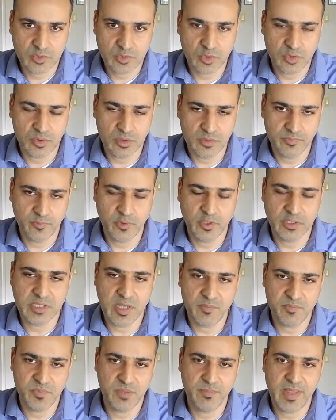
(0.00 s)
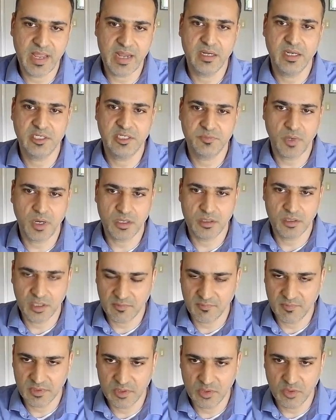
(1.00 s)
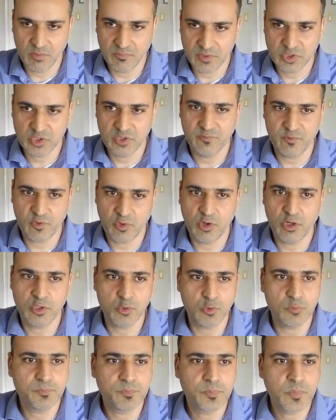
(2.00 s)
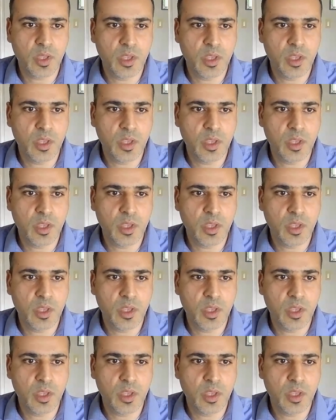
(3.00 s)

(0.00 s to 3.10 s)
So, for example, Magna is partnering with the University of Toronto.